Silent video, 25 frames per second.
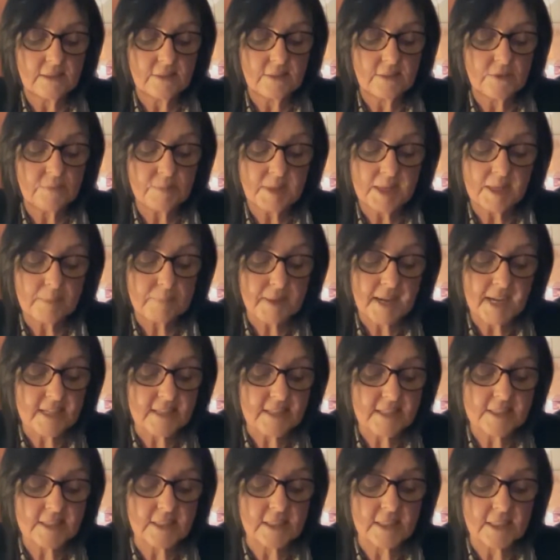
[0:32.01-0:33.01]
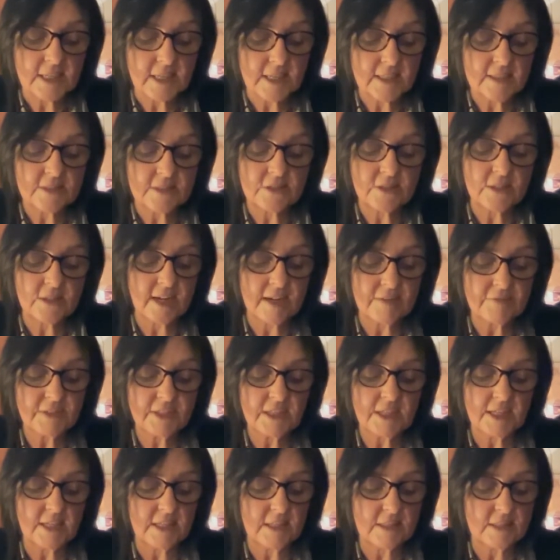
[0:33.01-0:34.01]
You make pasta he has to
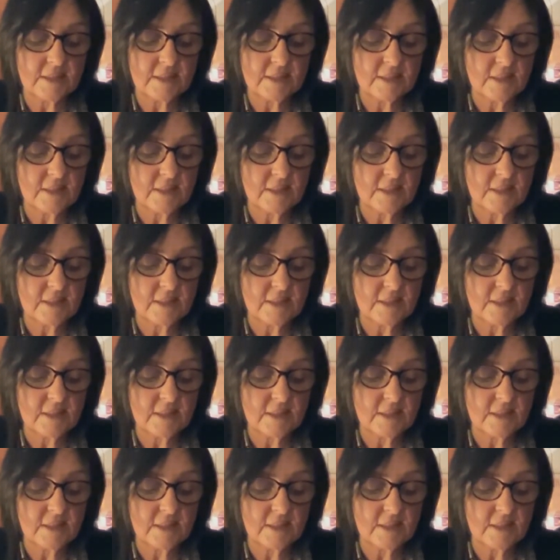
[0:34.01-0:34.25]
navigate